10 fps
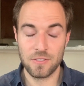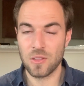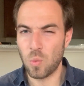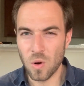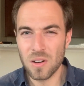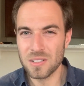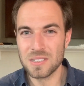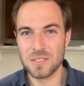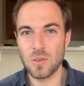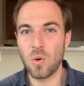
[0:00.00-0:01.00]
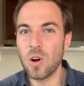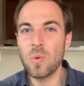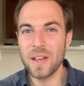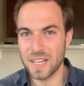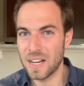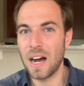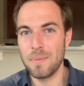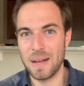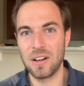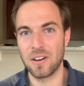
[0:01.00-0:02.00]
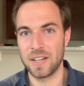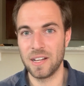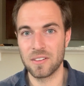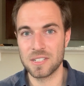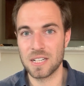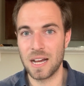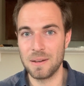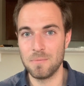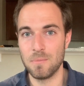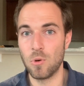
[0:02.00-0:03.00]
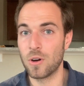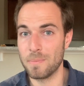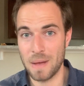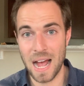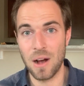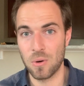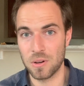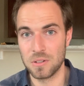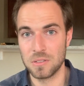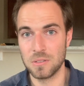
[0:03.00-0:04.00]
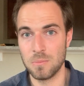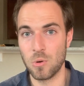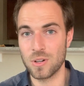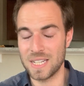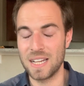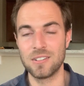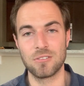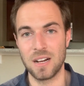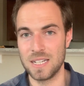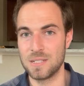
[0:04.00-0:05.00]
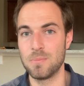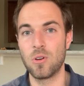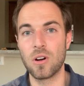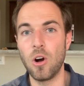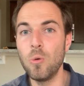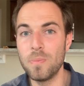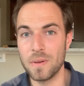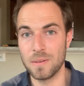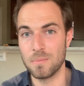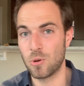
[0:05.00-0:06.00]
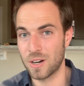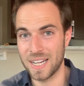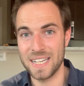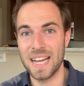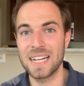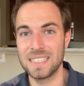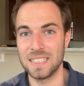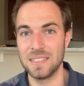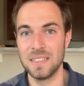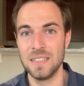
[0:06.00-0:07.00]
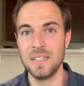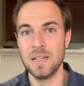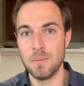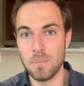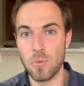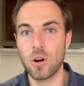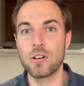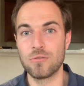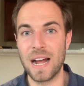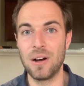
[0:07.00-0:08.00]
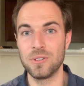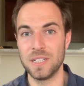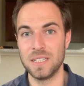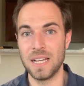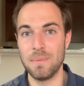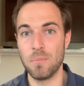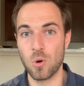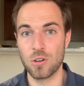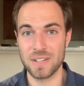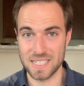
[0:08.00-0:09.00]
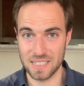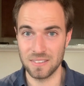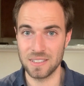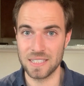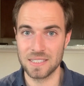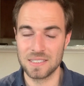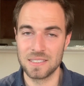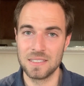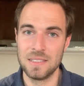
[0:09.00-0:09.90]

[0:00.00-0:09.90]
for the worse, or we could come out on the other side more empowered, more tenderized, more open, more connected, more grounded, and more resilient.